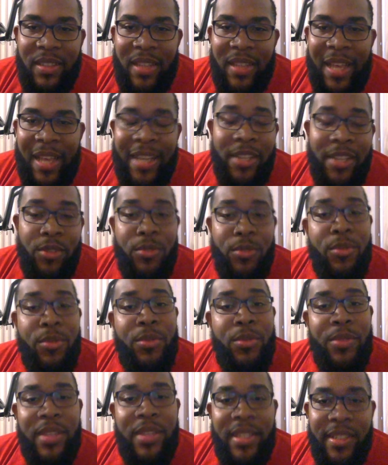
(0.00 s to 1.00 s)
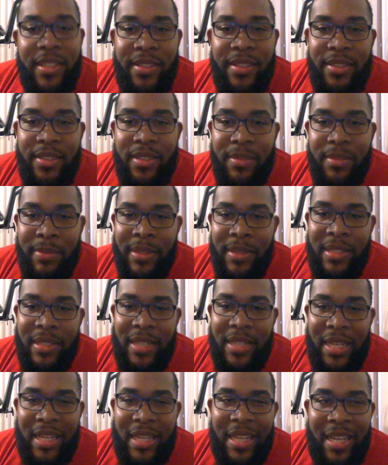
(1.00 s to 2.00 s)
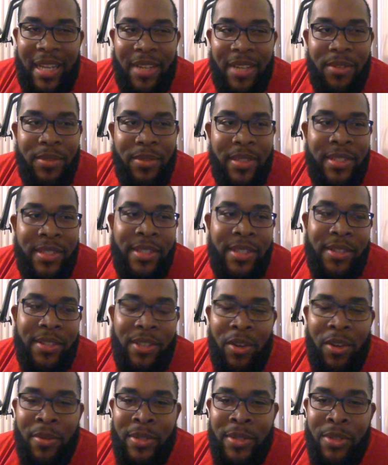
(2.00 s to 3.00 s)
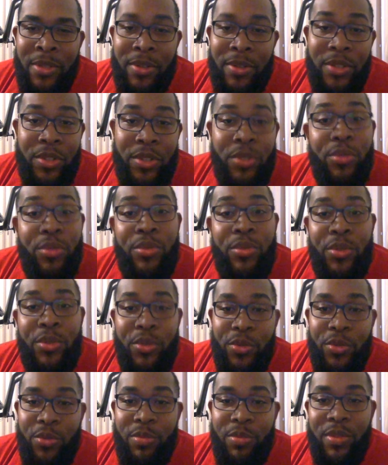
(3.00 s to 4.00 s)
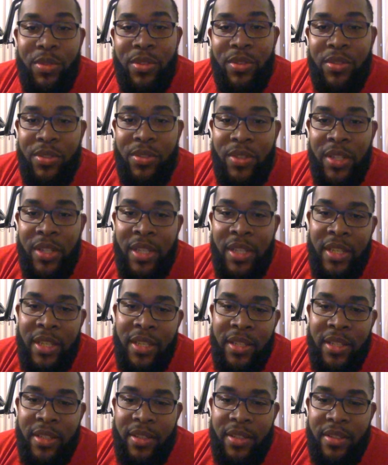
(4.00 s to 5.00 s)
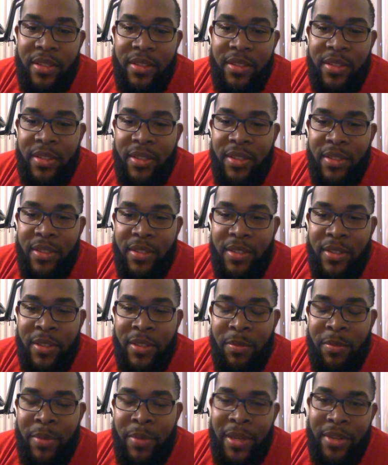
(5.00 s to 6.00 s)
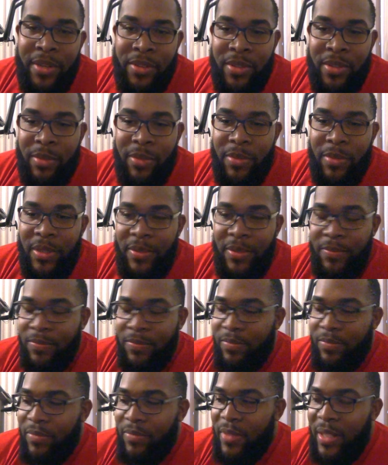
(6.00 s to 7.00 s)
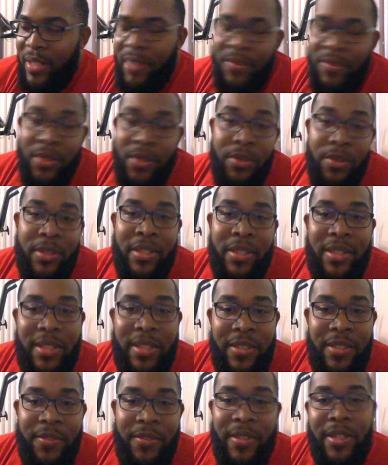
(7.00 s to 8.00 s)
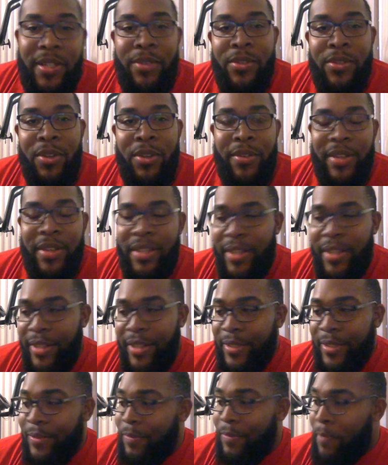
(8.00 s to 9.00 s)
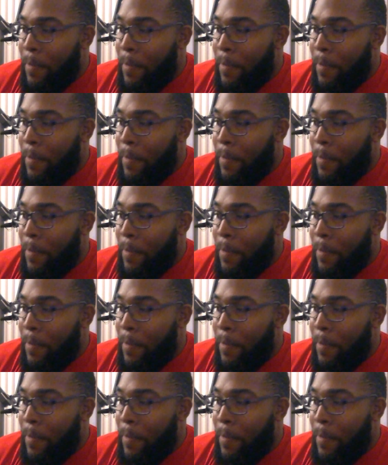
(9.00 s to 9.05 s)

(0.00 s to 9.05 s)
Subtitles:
I Google things, but I don't necessarily always go to YouTube to compare something. And I've noticed that these videos are already there.